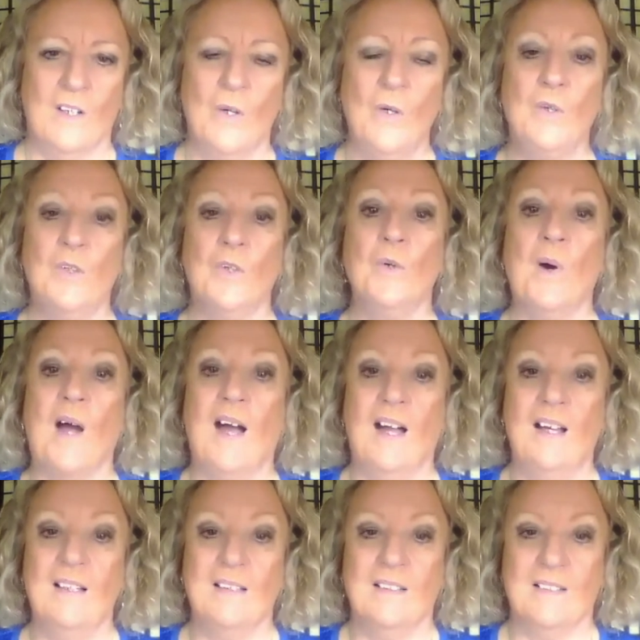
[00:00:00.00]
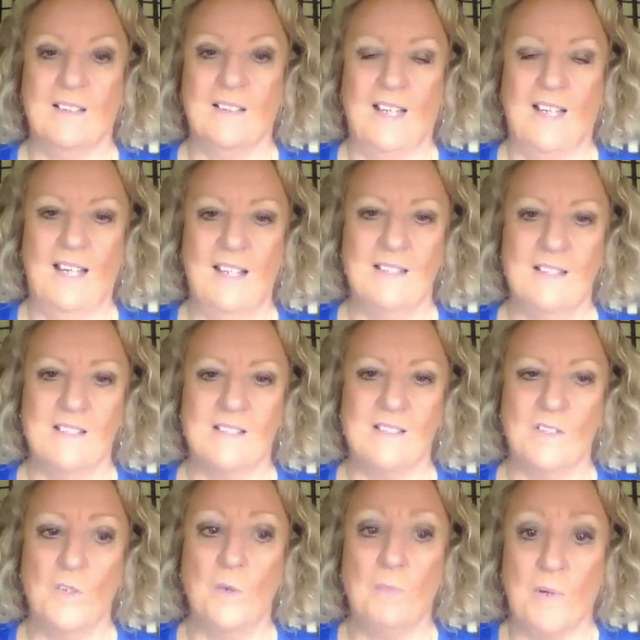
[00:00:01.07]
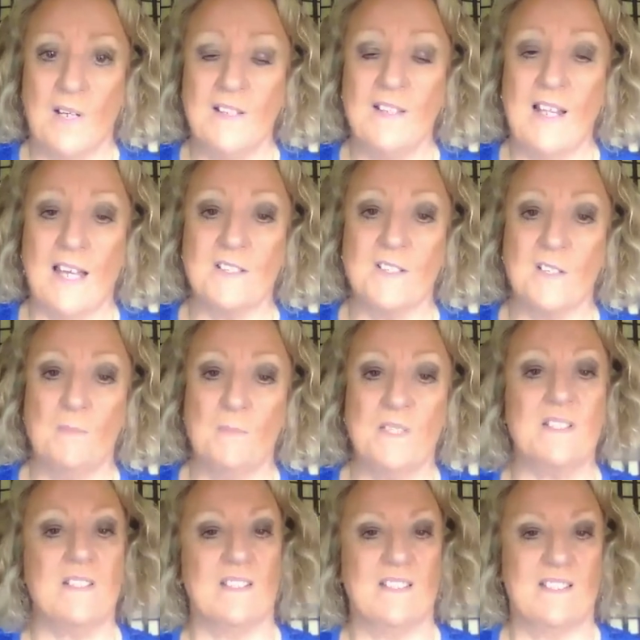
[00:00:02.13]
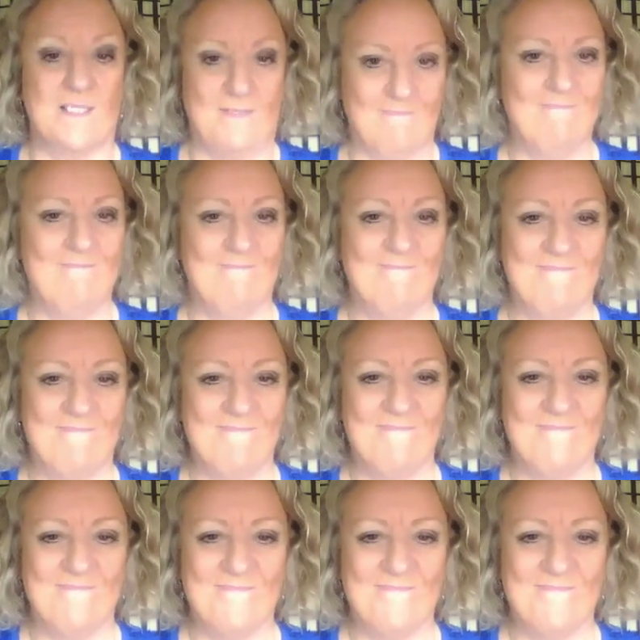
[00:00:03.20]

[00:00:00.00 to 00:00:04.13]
who you are, and bring that to the business. Yeah.